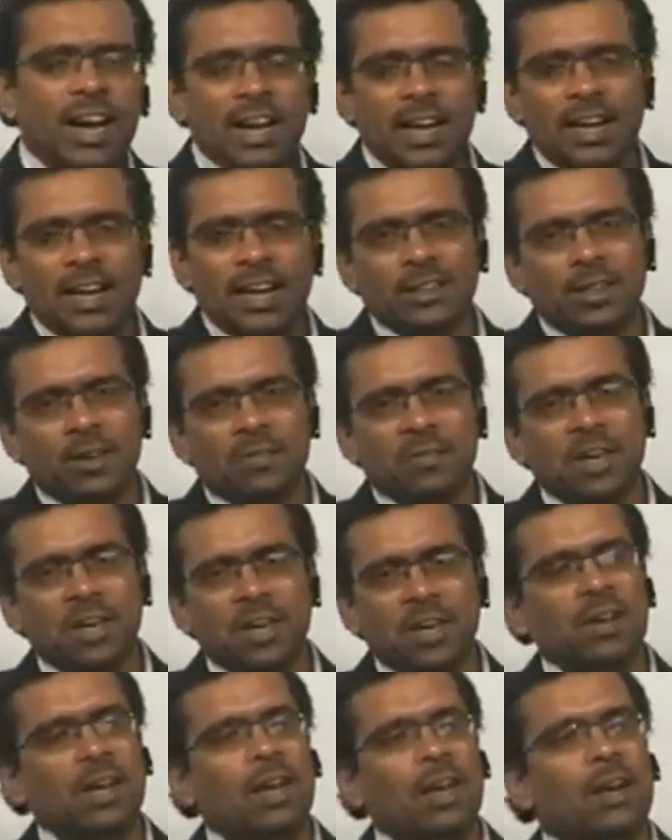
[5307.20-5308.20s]
And rest of
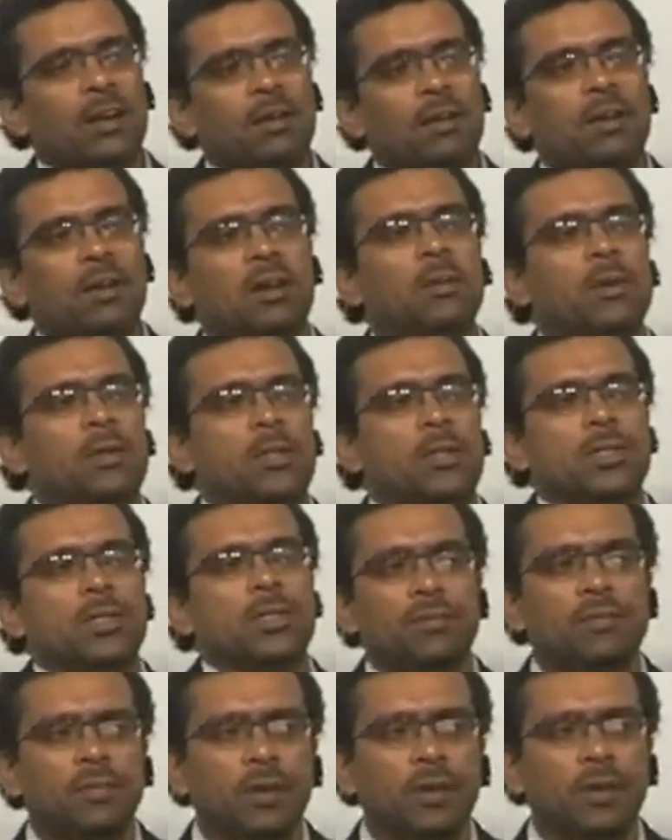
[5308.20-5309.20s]
KVL
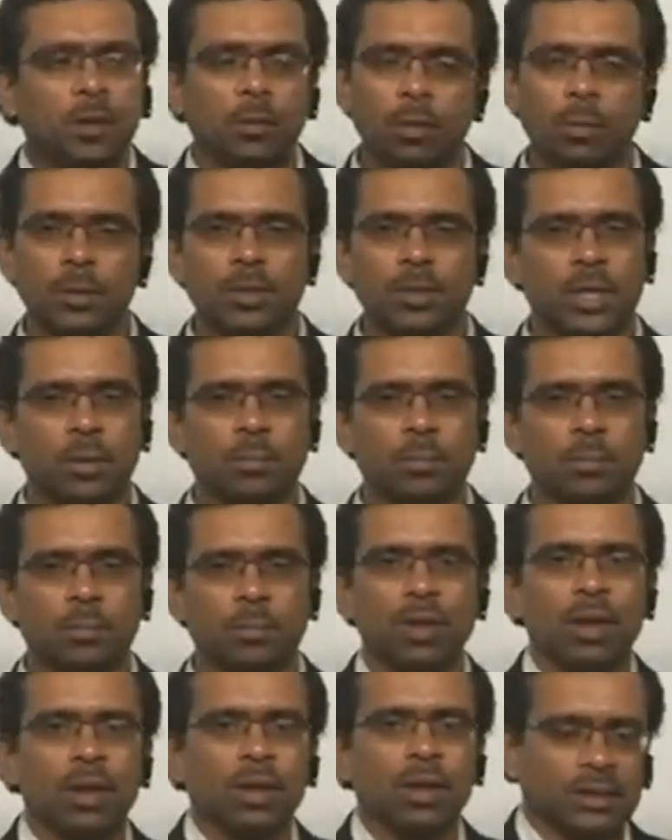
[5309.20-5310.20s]
equations, everything will be same.
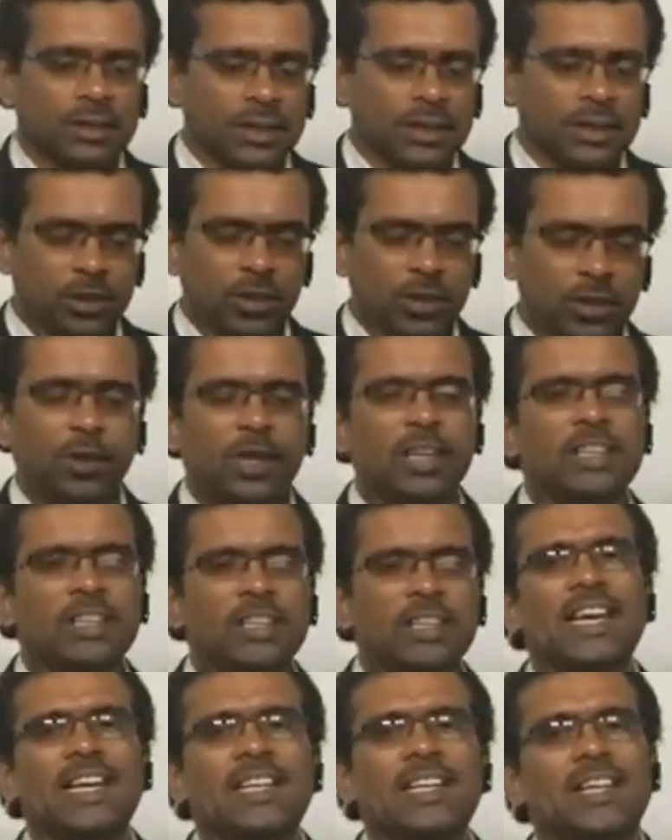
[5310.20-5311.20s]
Just if you
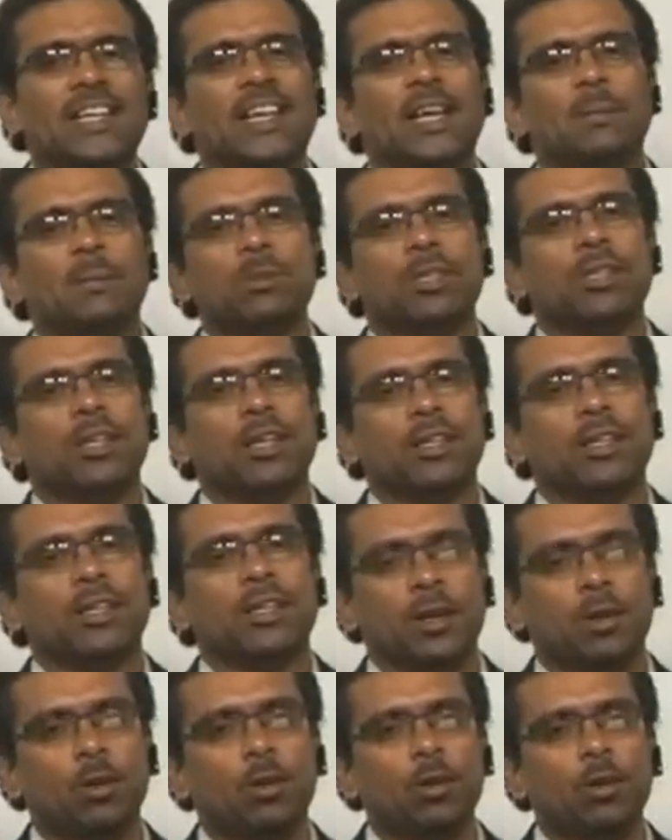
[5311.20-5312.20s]
can change the names in the
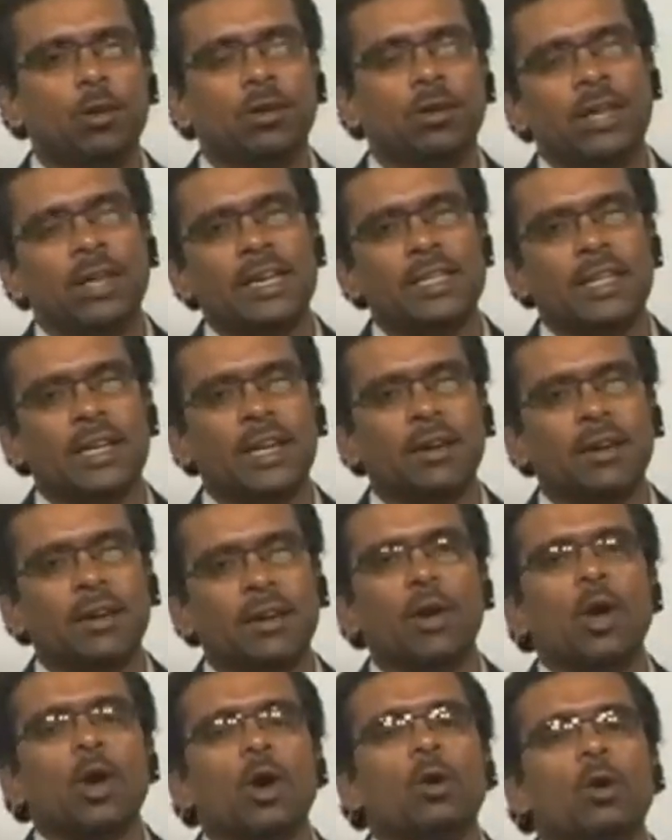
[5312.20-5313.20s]
circuit, that is enough.
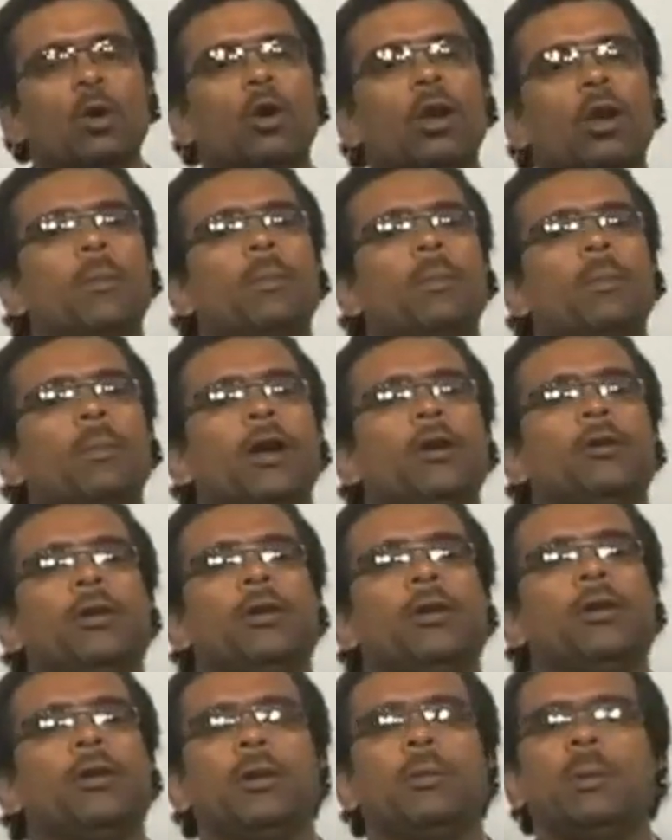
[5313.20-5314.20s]
Only point you
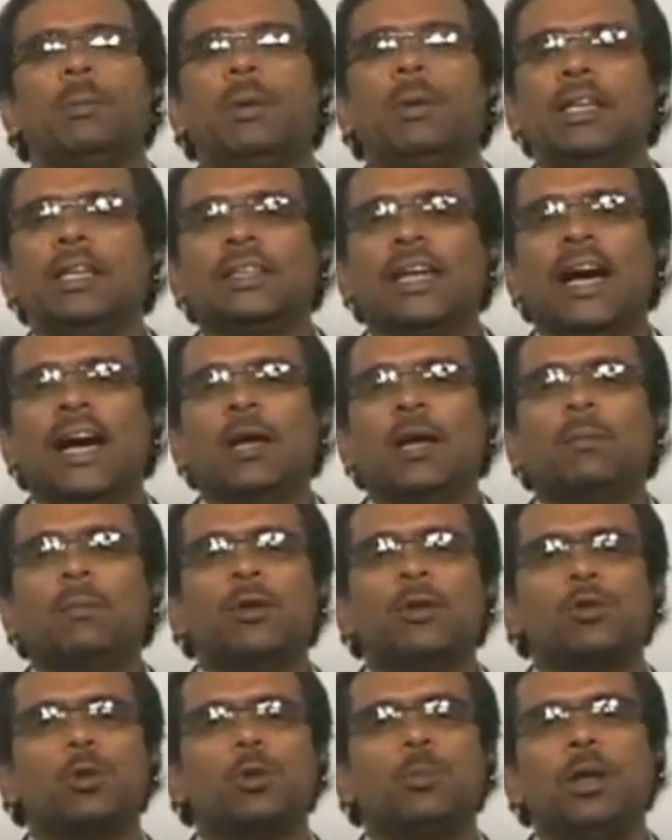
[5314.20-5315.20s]
need to remember is
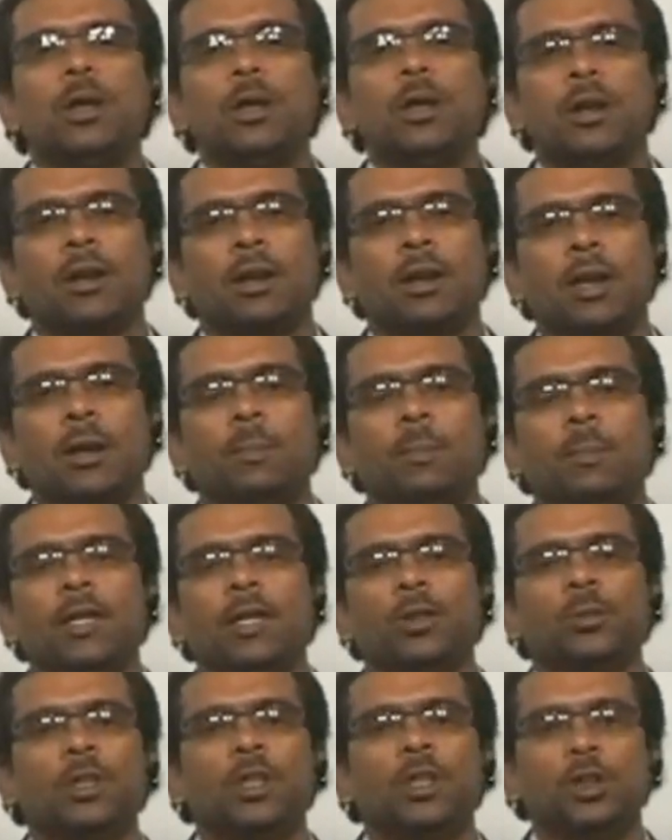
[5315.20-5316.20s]
IB should be
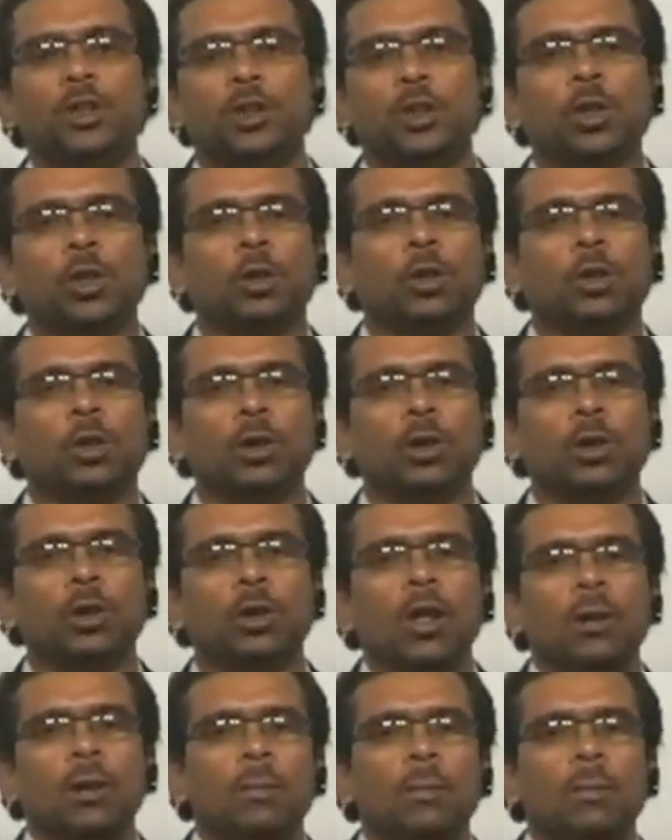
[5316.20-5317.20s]
replaced with 0
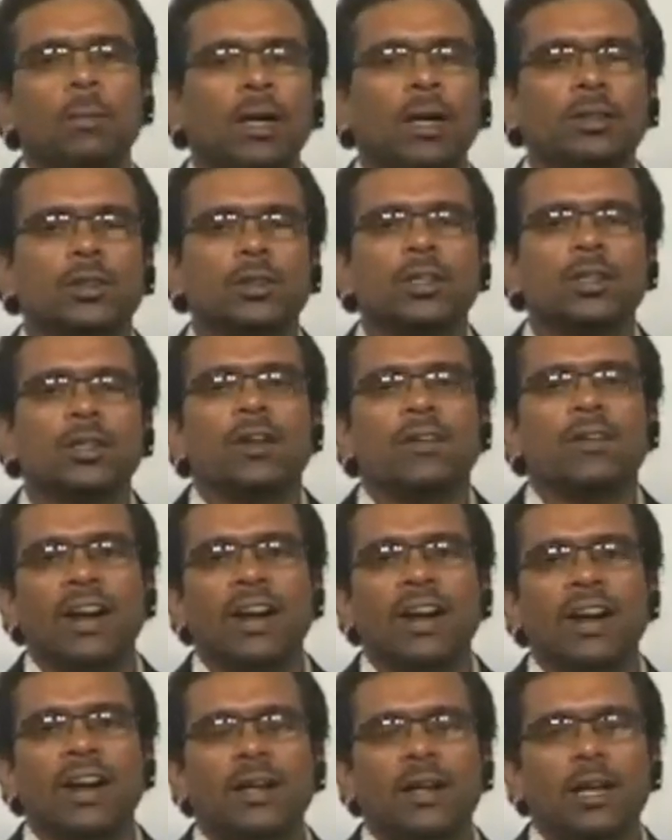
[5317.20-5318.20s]
because
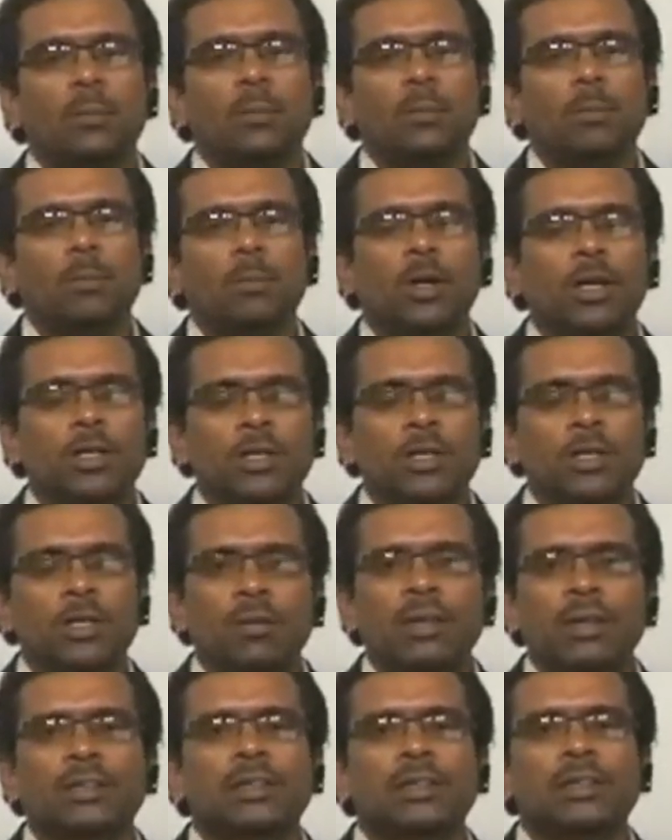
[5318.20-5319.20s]
FET input is
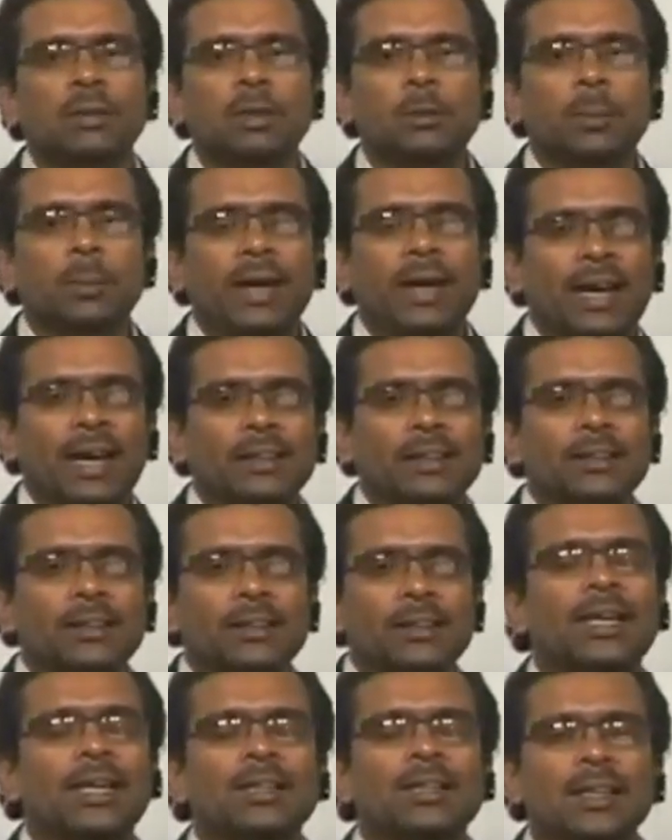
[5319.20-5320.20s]
always reverse bias.
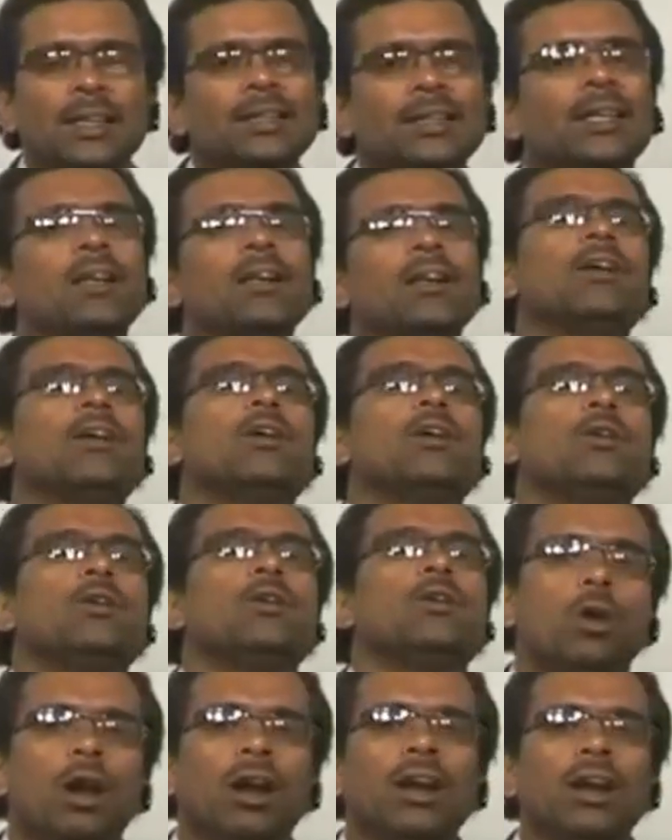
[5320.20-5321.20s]
That is the reason
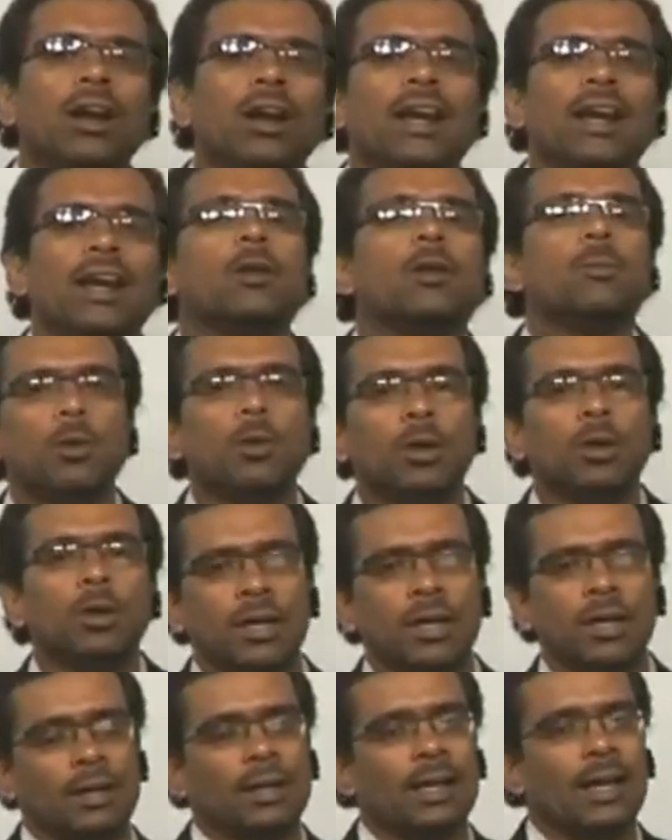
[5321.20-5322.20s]
you will not get input
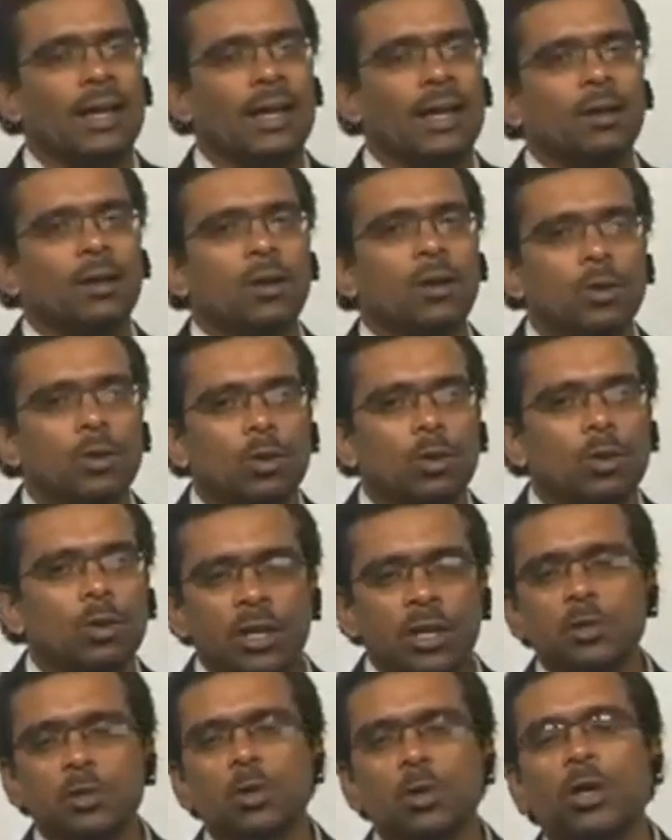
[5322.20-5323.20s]
current there.
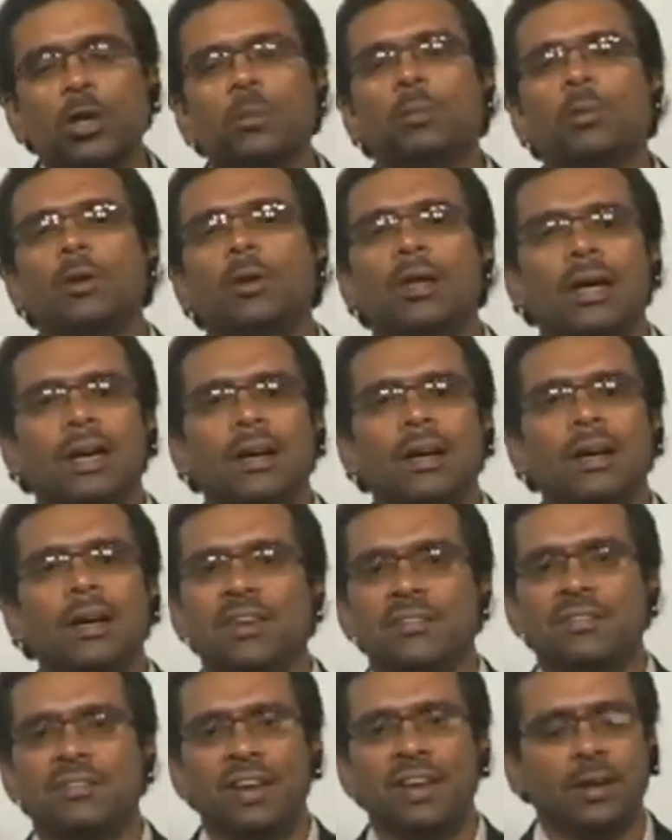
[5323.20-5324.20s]
There is no input current
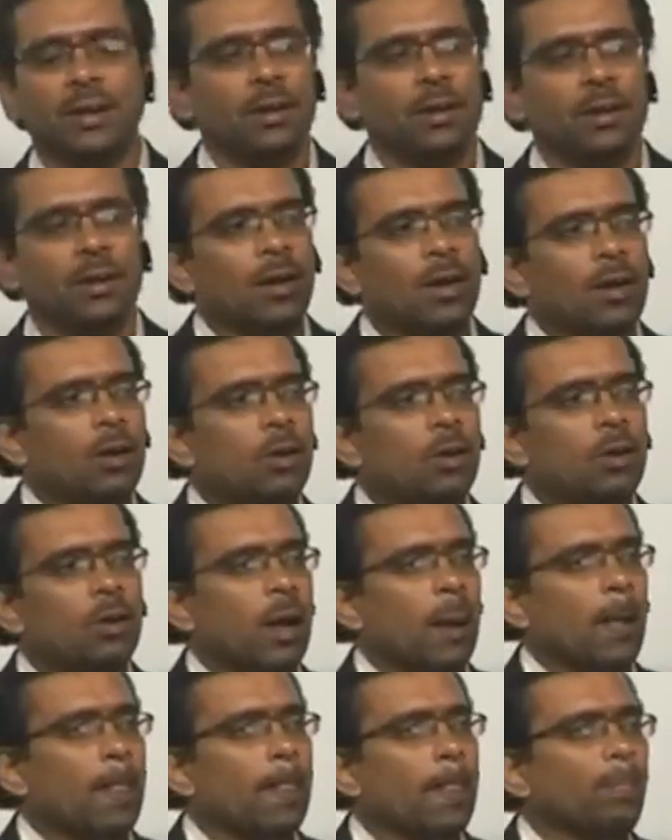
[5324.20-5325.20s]
for FET.
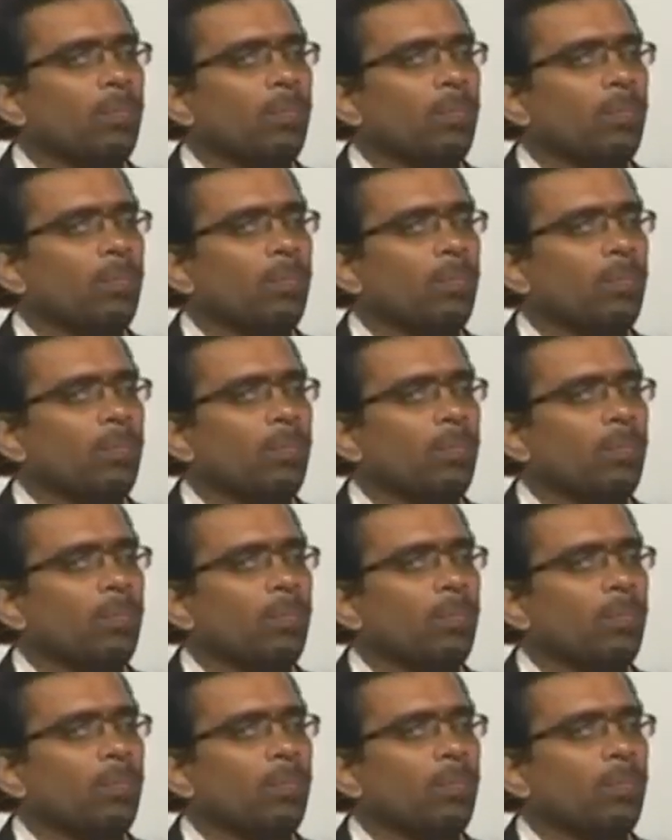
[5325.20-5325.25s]
Okay.